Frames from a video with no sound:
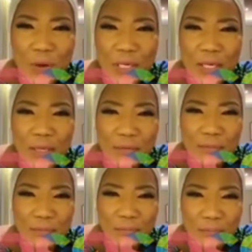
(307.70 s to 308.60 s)

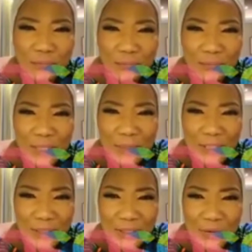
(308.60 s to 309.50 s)
Okay, let
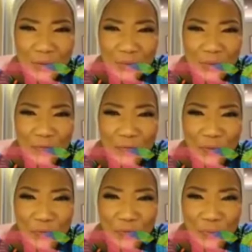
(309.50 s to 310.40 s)
me listen to a
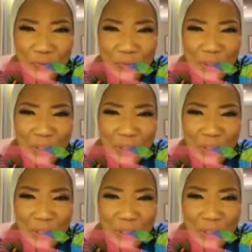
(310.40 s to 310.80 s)
few of you.